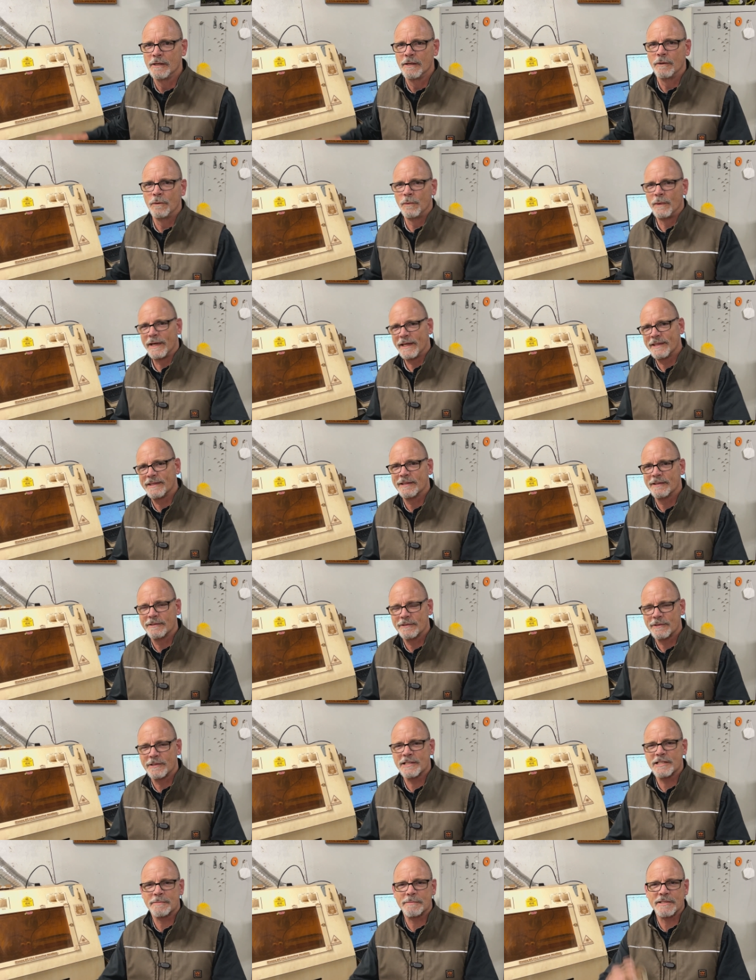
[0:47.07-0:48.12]
with
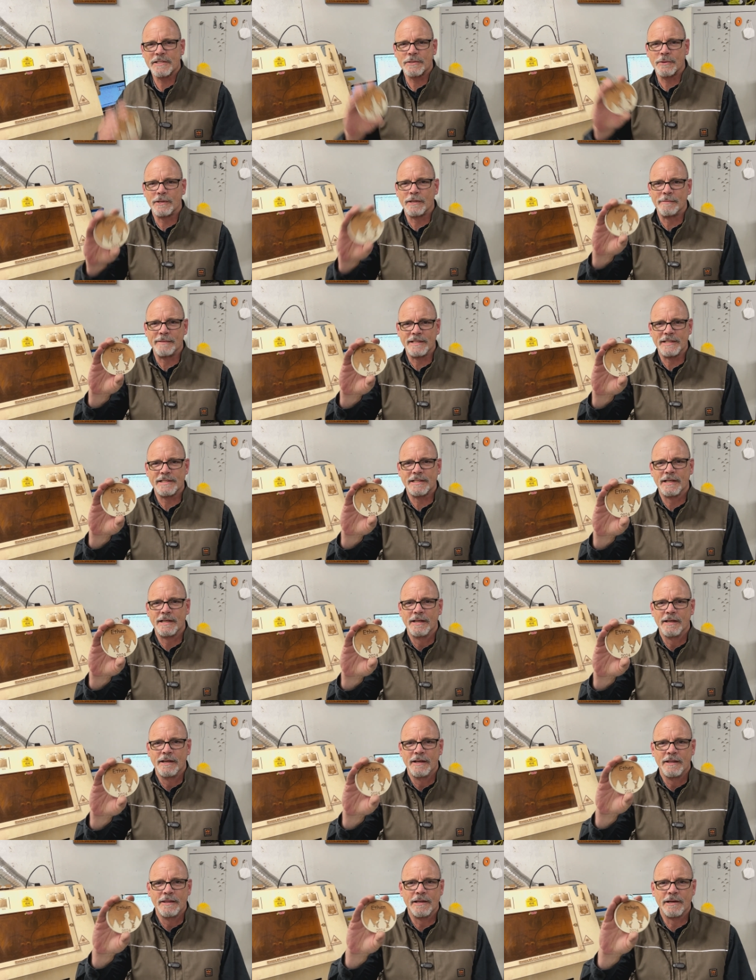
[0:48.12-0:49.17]
Christmas ornaments.
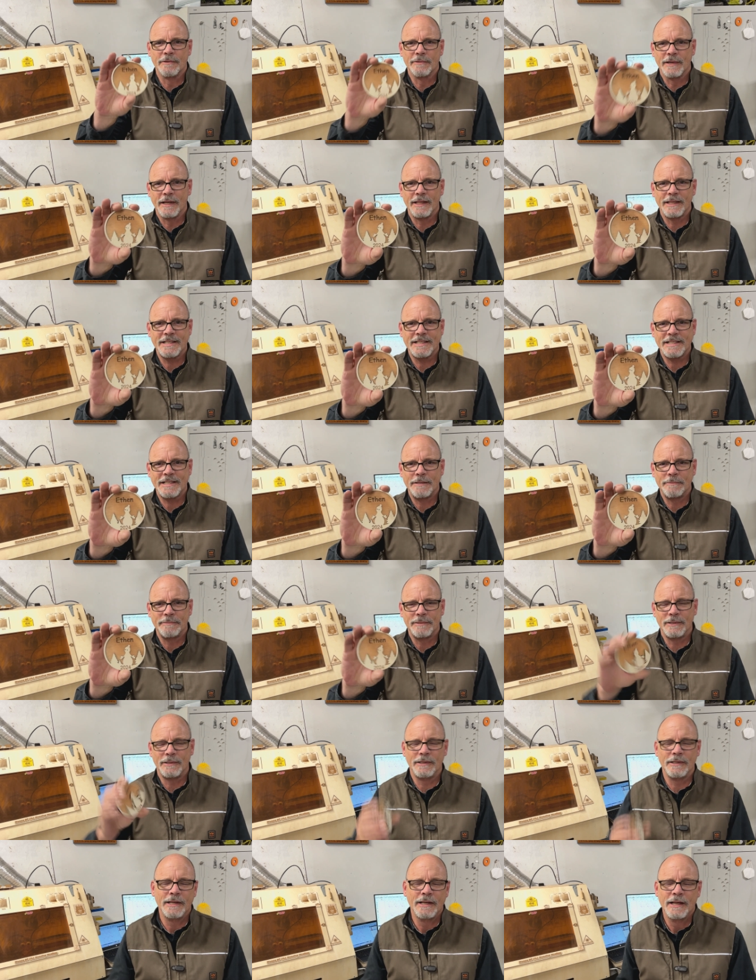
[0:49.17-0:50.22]
They're really
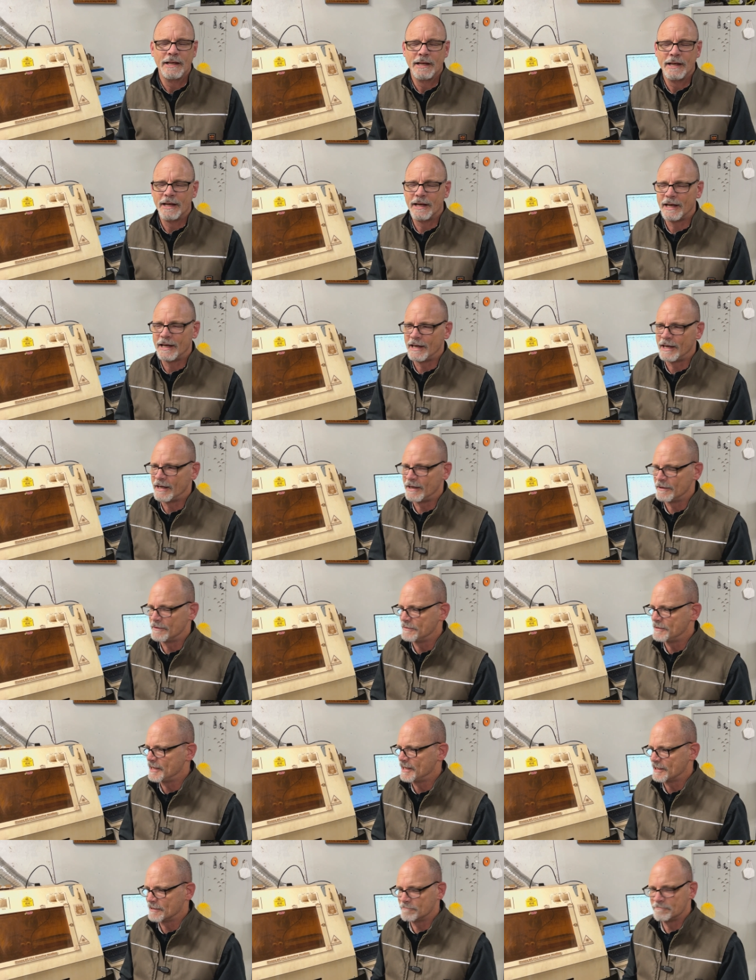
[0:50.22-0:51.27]
simple,
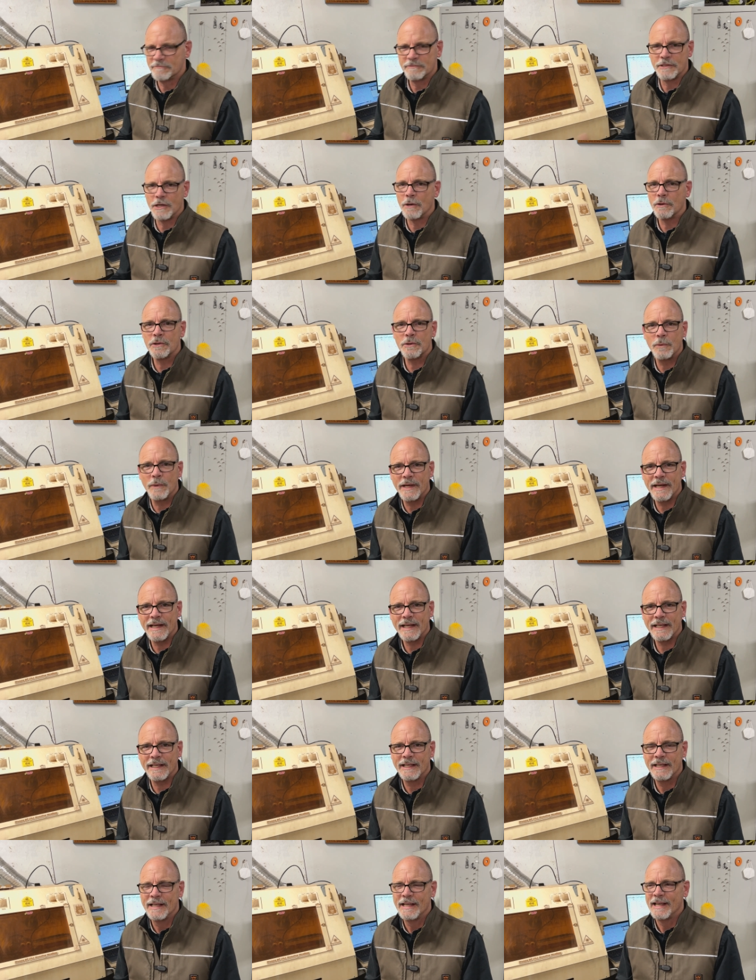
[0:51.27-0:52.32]
they go
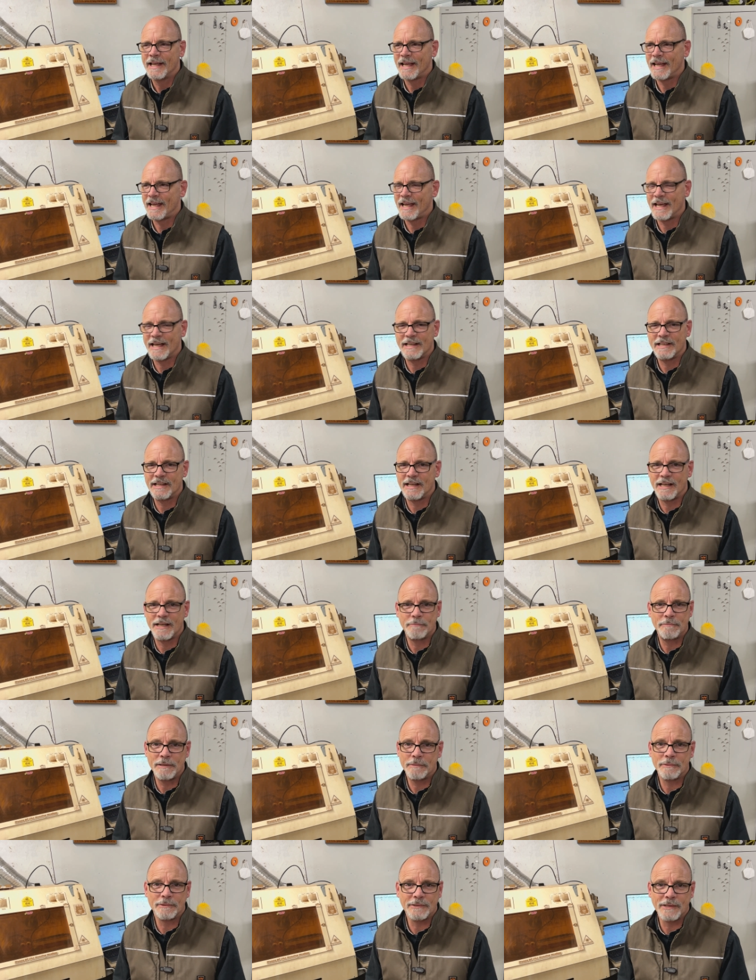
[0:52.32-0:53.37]
quick, and
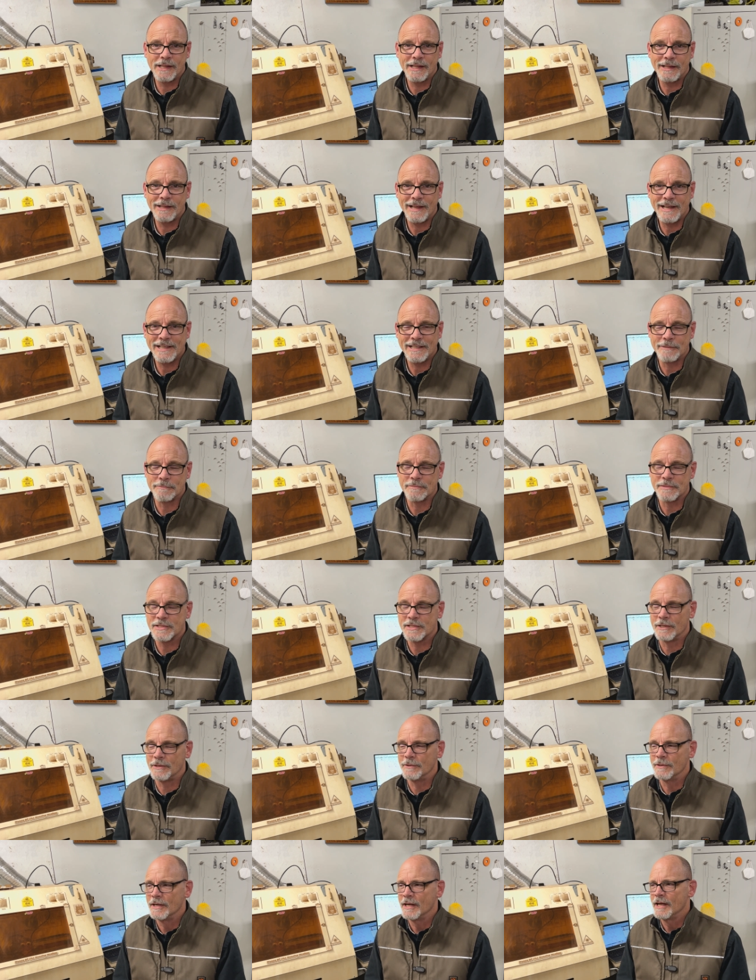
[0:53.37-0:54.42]
people really like them.
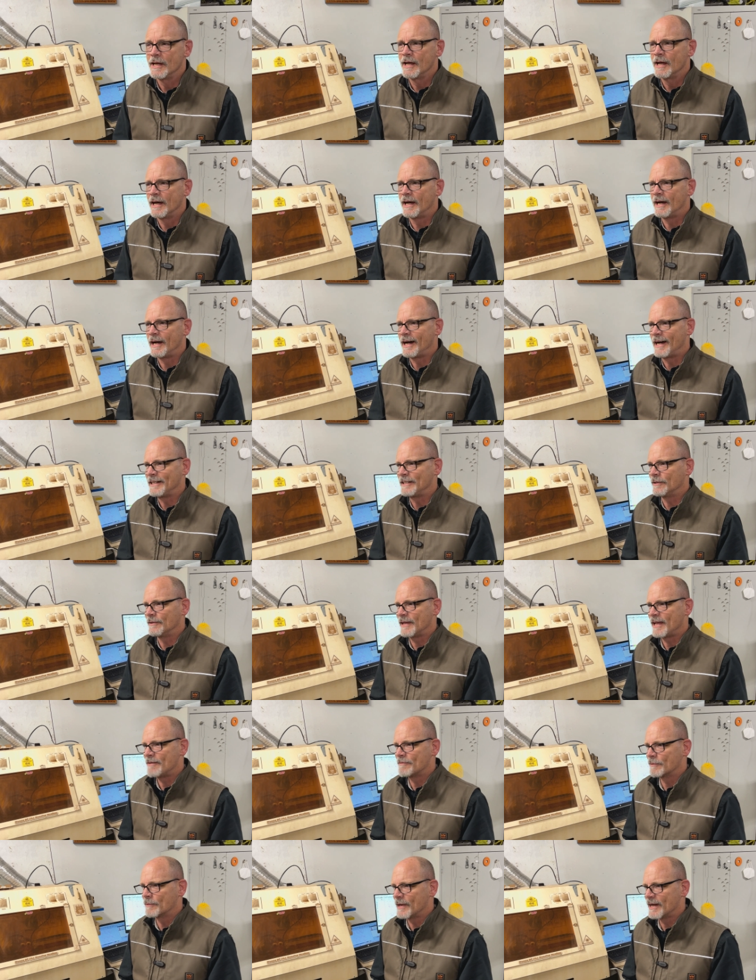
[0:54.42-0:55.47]
So I don't
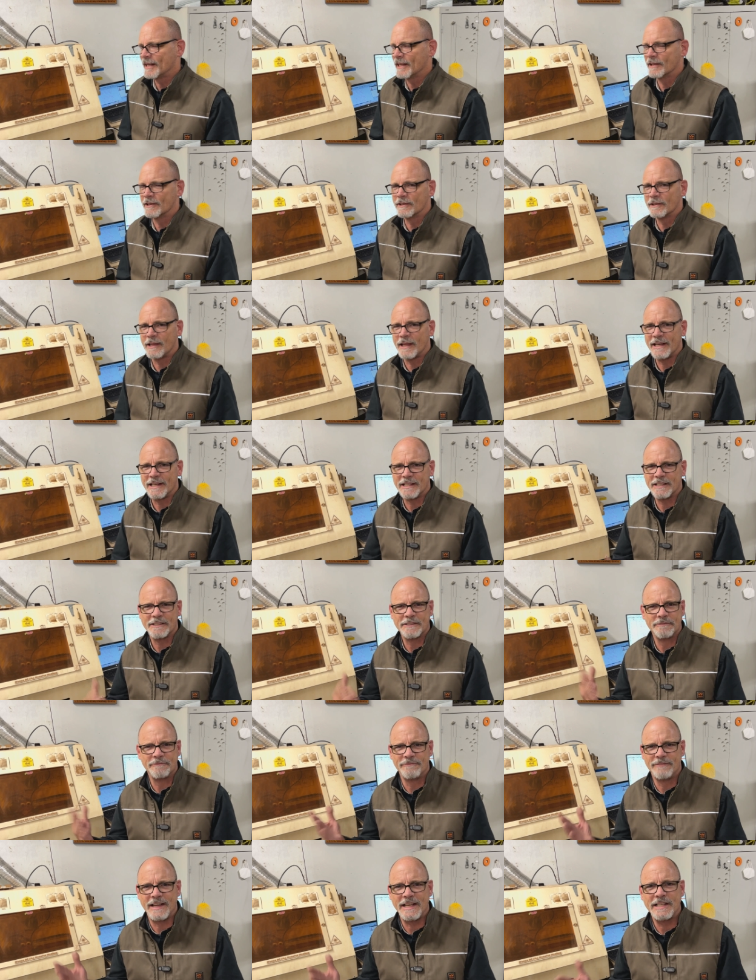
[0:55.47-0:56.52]
have a regular like
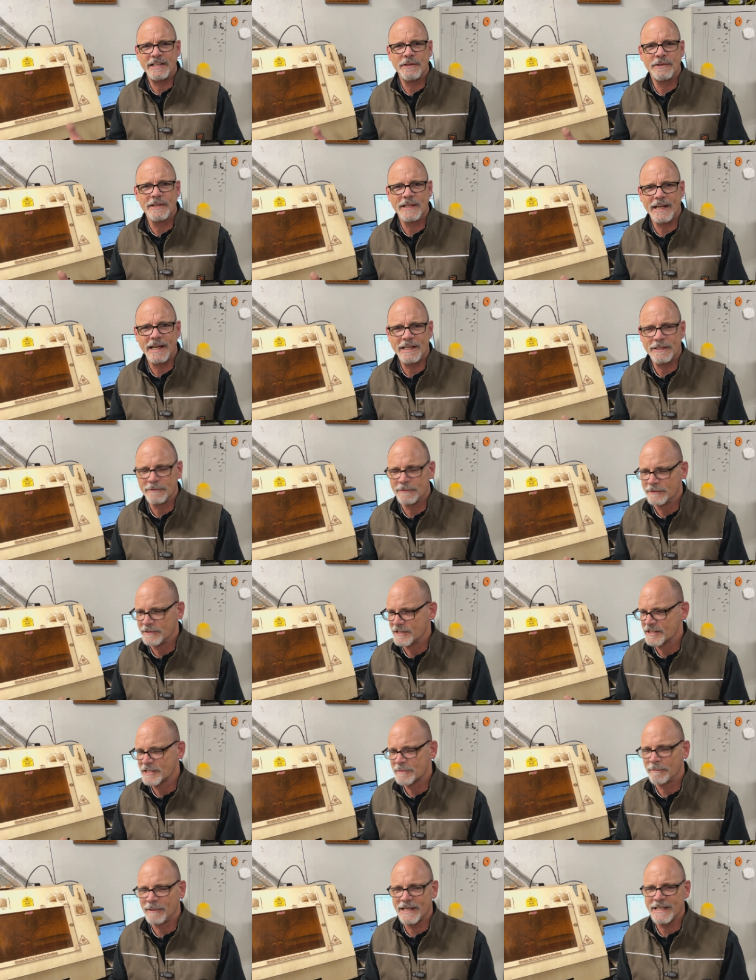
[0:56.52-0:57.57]
venue that I
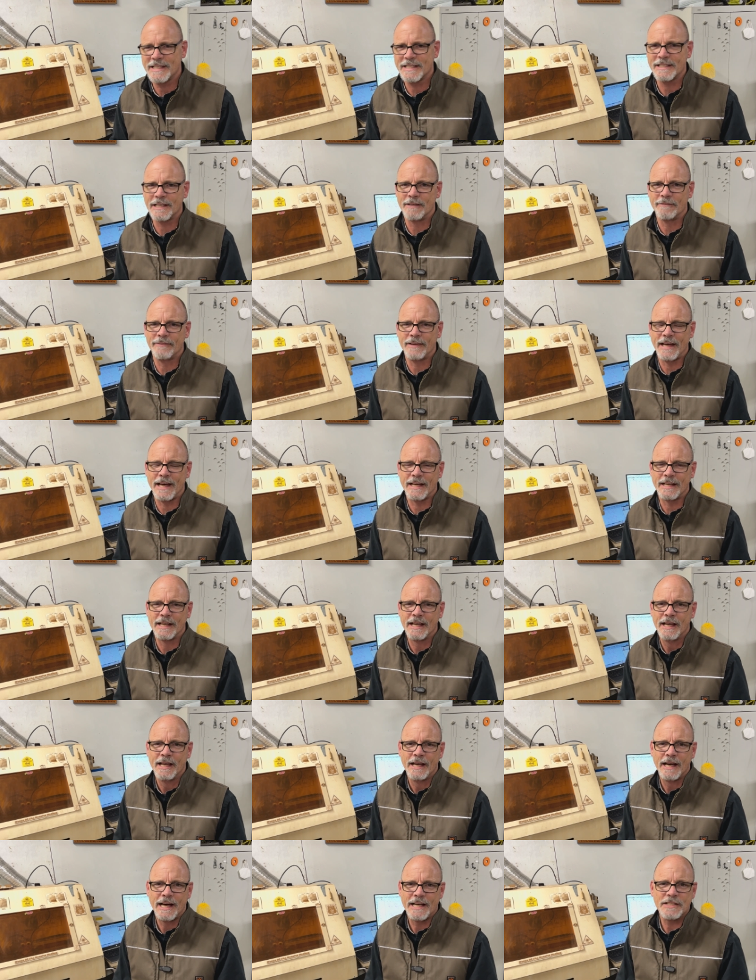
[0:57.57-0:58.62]
display stuff at.
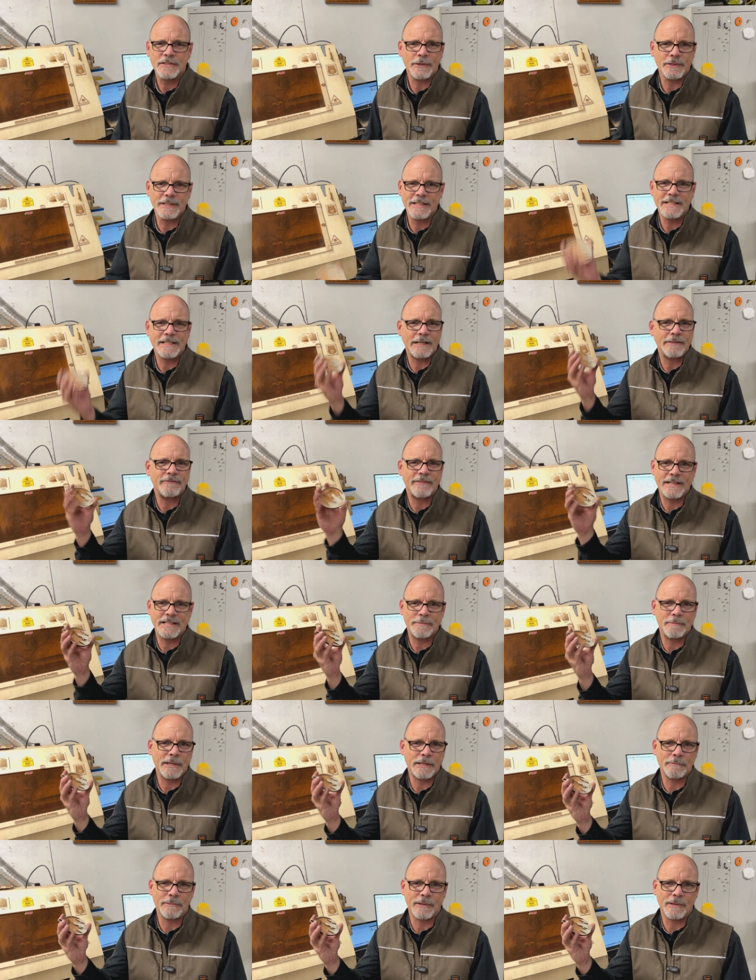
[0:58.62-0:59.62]
I sold these on Facebook